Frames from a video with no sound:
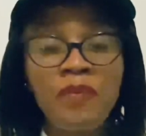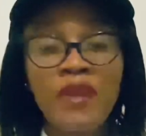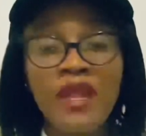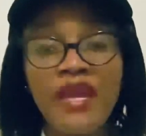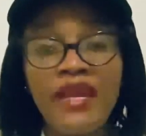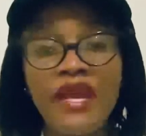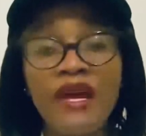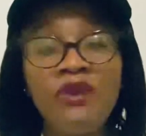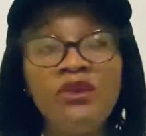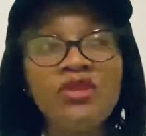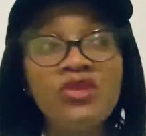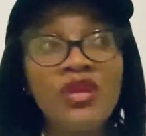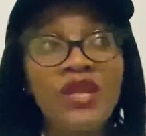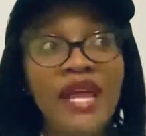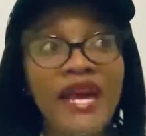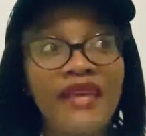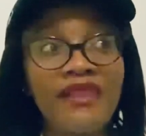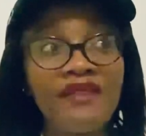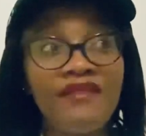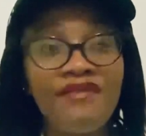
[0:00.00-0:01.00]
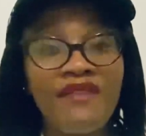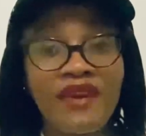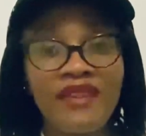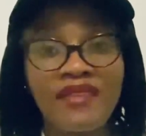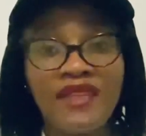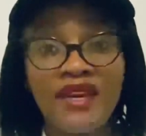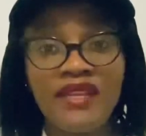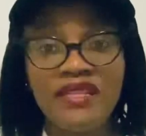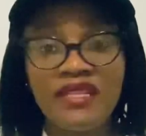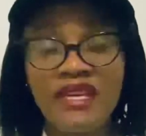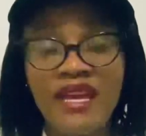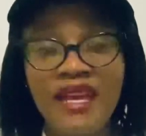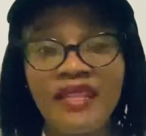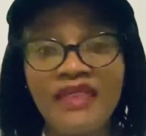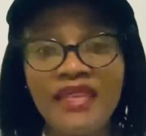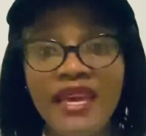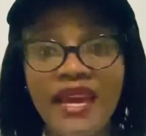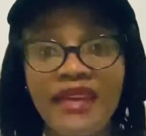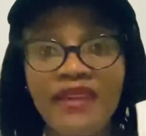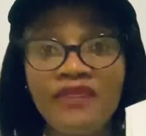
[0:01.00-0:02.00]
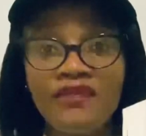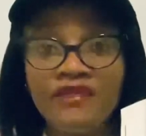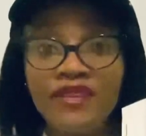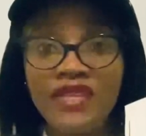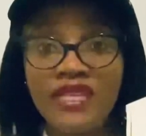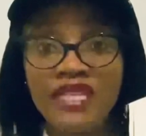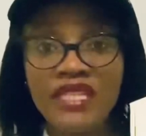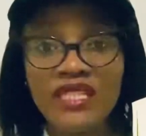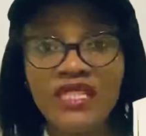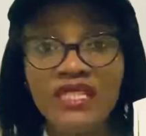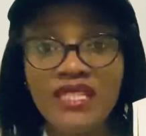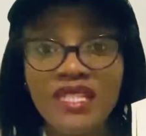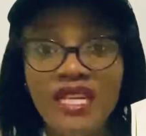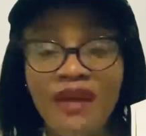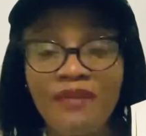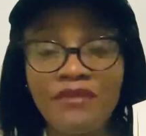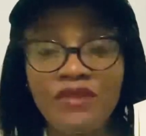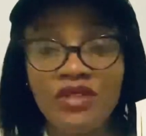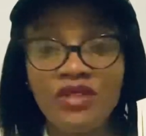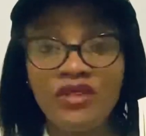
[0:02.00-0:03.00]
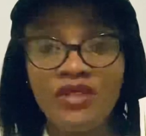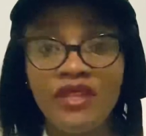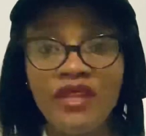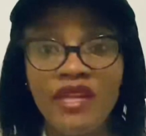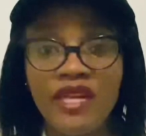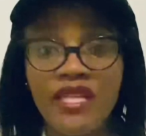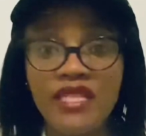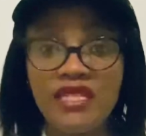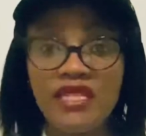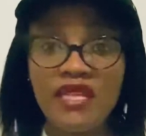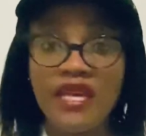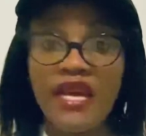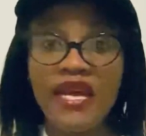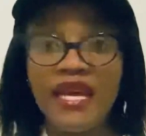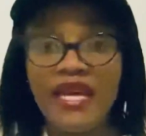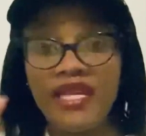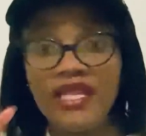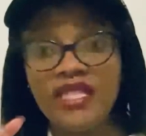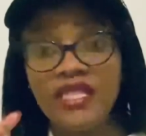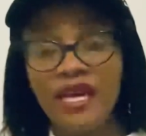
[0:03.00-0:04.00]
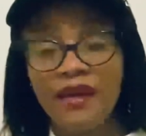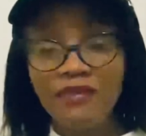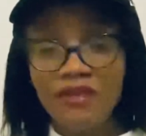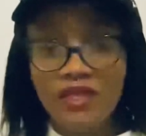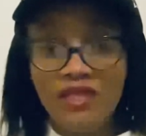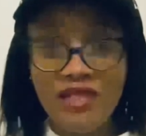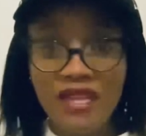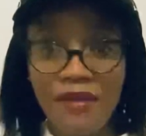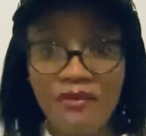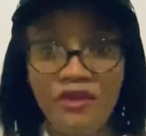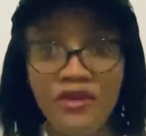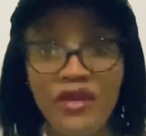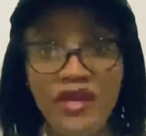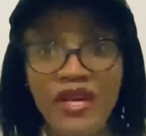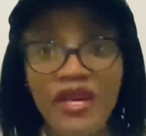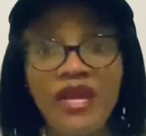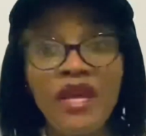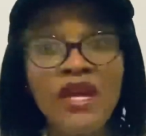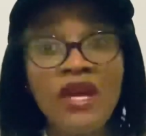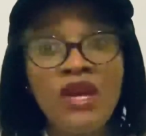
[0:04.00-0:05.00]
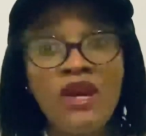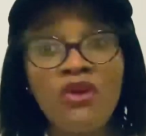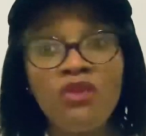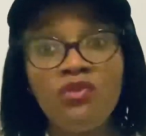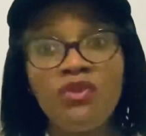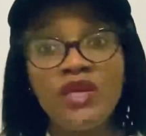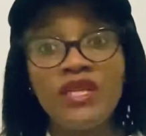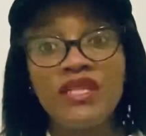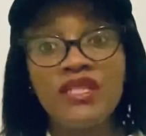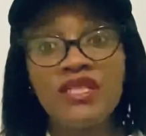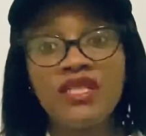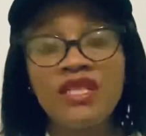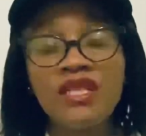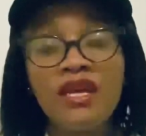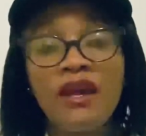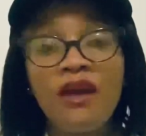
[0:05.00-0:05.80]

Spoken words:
And I also like the fact that at the end of each chapter there is a chapter summary, which